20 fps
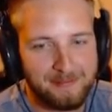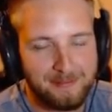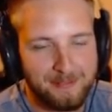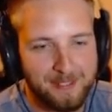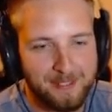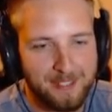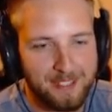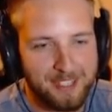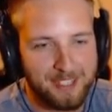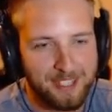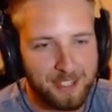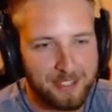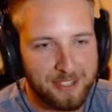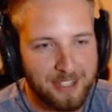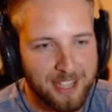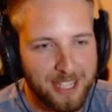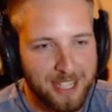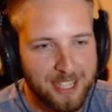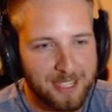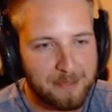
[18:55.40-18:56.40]
So you're
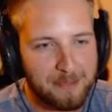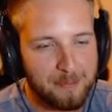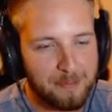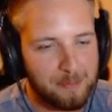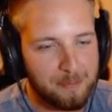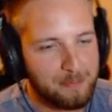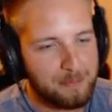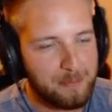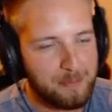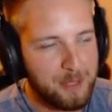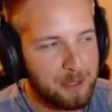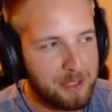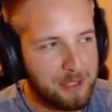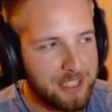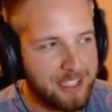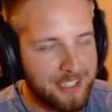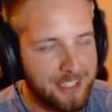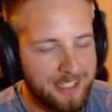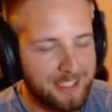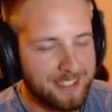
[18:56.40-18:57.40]
like a
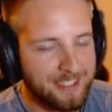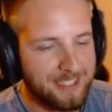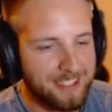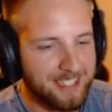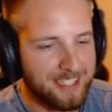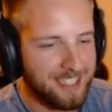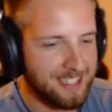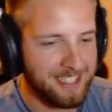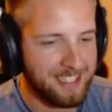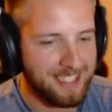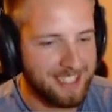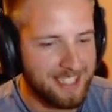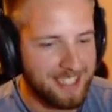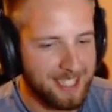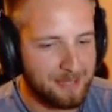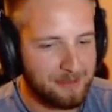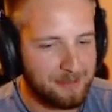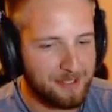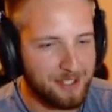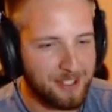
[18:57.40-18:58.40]
mutant,
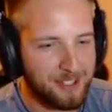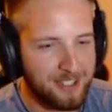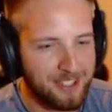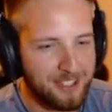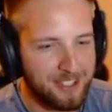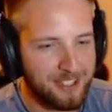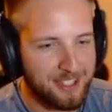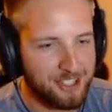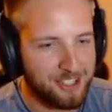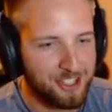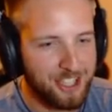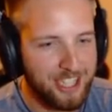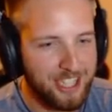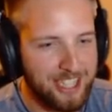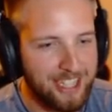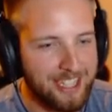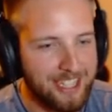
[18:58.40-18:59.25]
except for shitty.